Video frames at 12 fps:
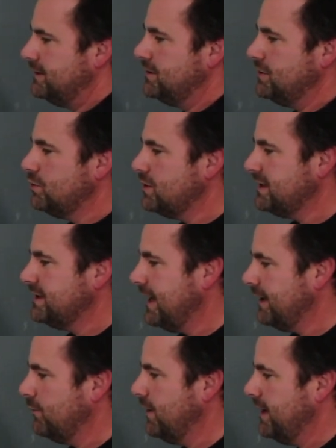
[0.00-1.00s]
you could
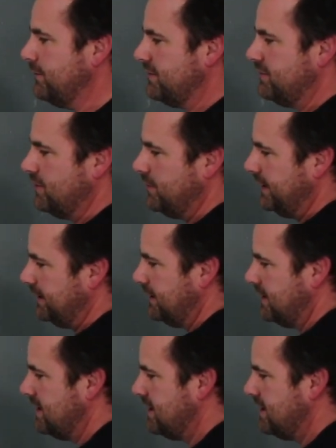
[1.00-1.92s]
get away with doing